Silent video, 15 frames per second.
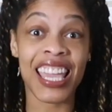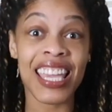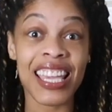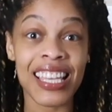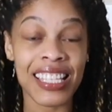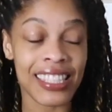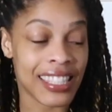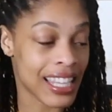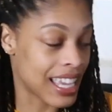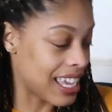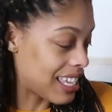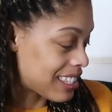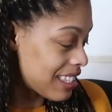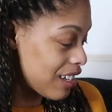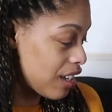is.
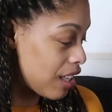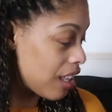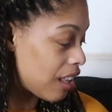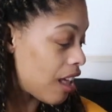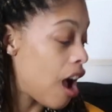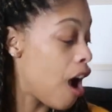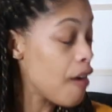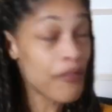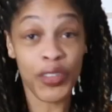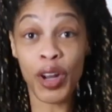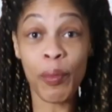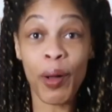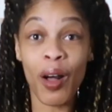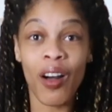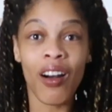It's
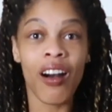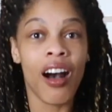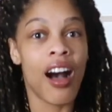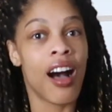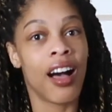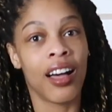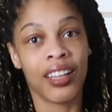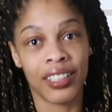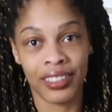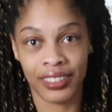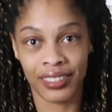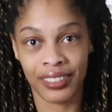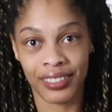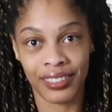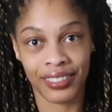comfortable.
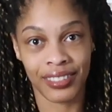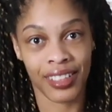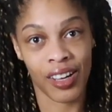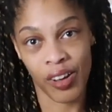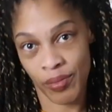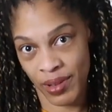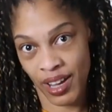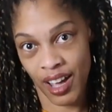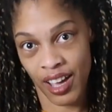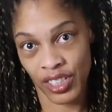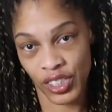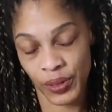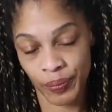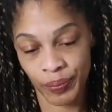Oh my gosh.